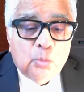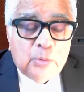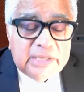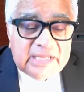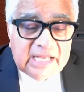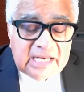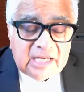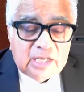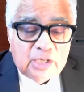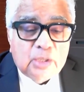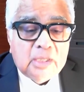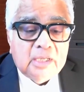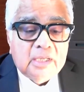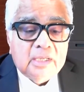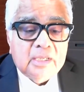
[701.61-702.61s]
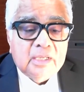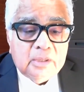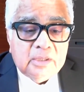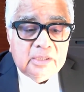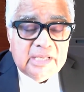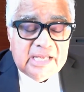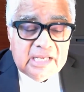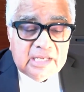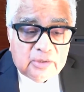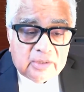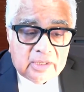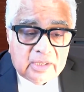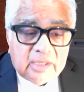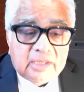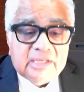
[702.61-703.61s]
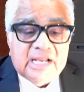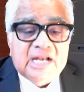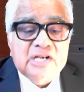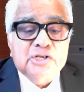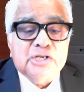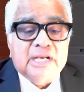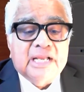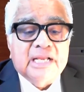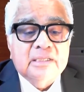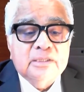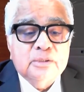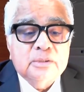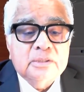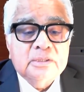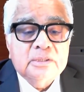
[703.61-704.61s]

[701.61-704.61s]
within the territory.